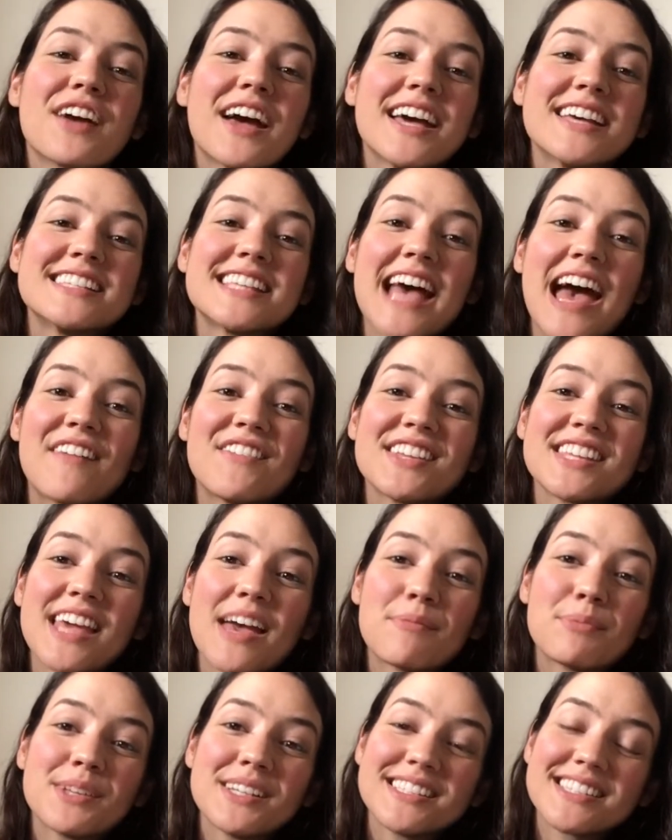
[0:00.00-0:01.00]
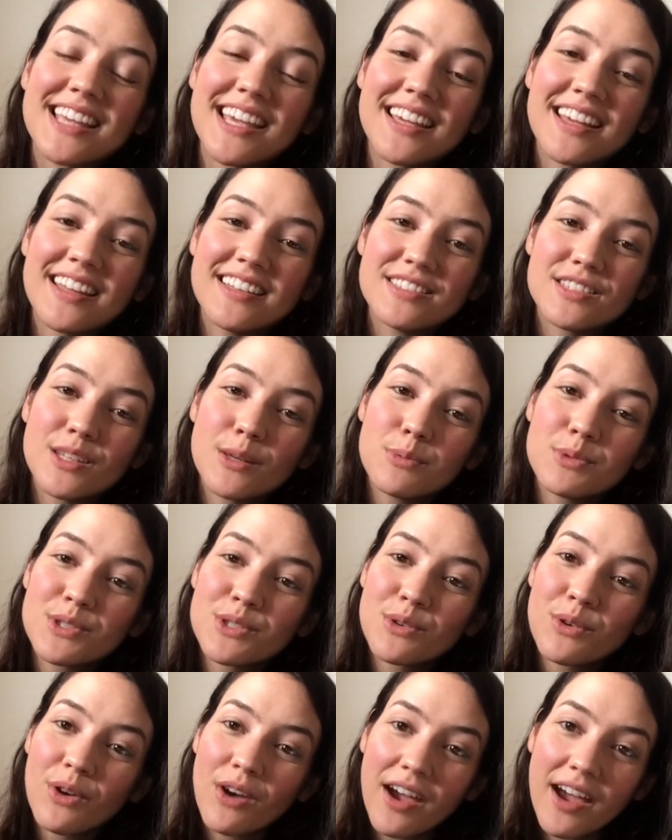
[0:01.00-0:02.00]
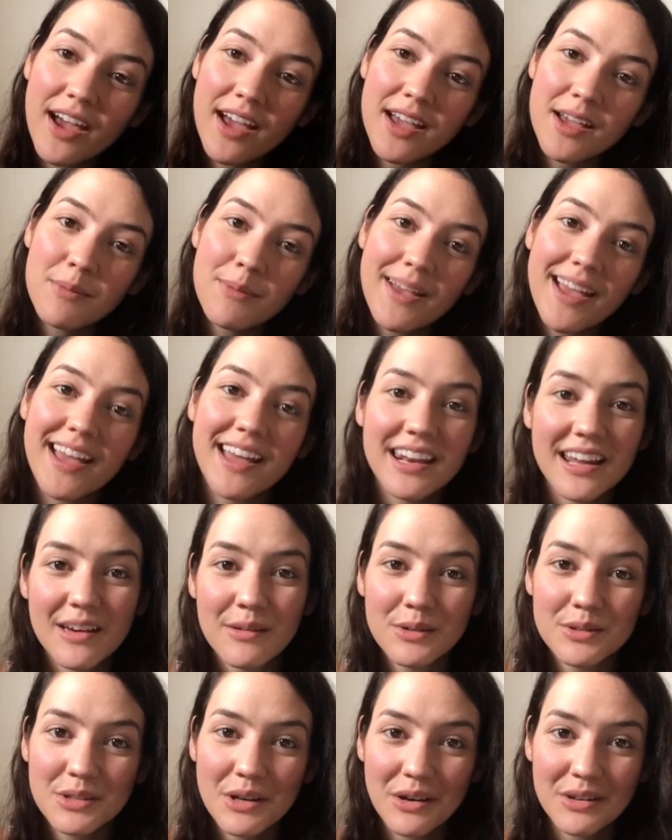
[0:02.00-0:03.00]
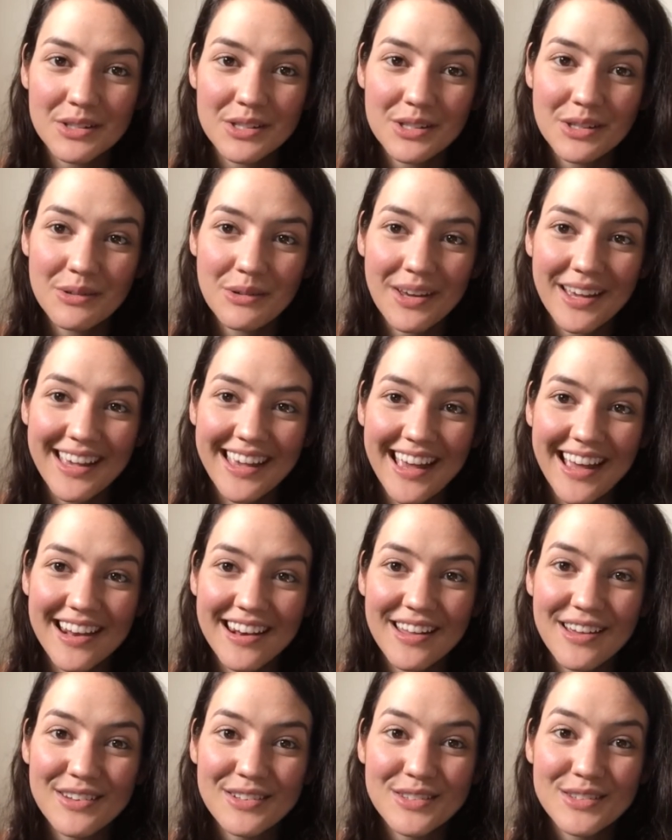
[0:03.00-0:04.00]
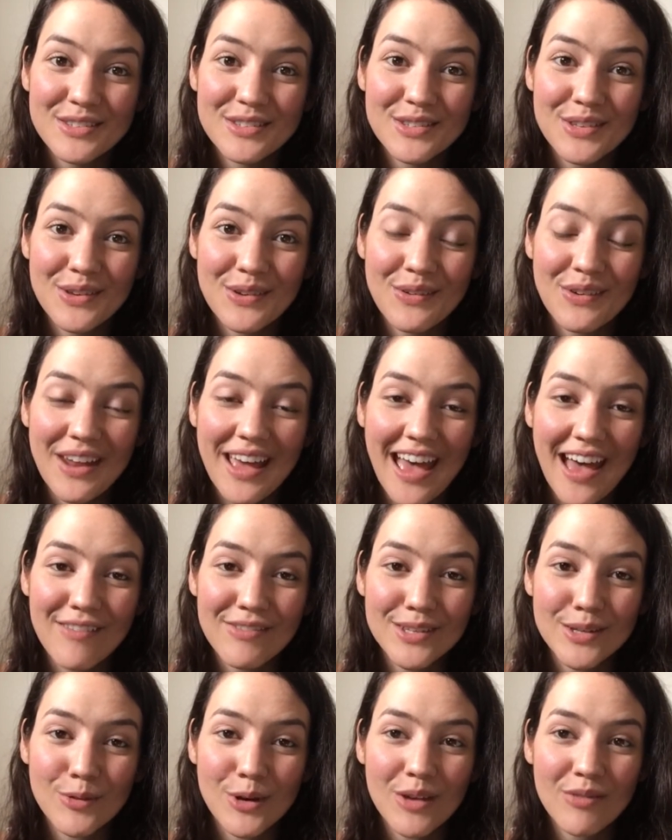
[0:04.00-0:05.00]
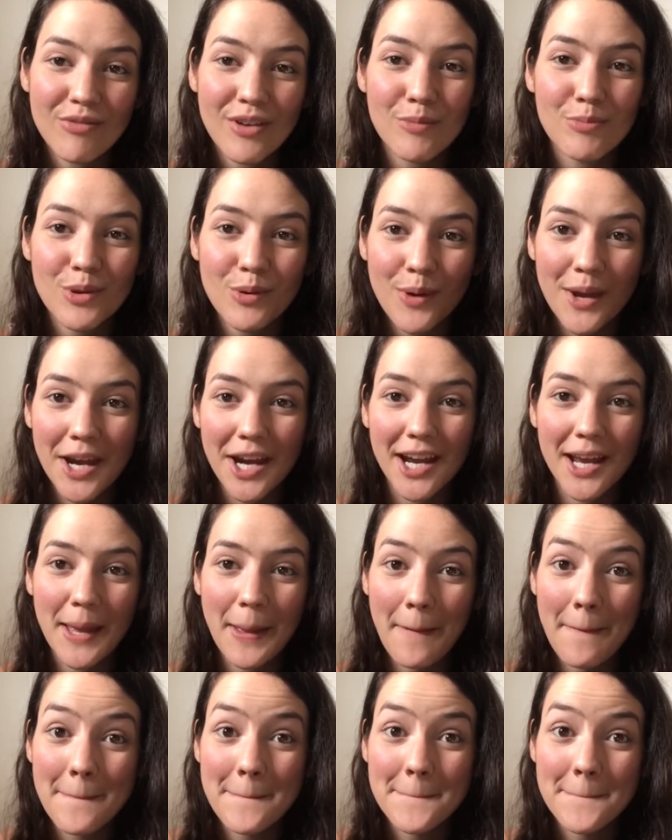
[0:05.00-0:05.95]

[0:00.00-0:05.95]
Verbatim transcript: guys haven't yet, please like and subscribe, and I will talk to you again soon. Have a great February.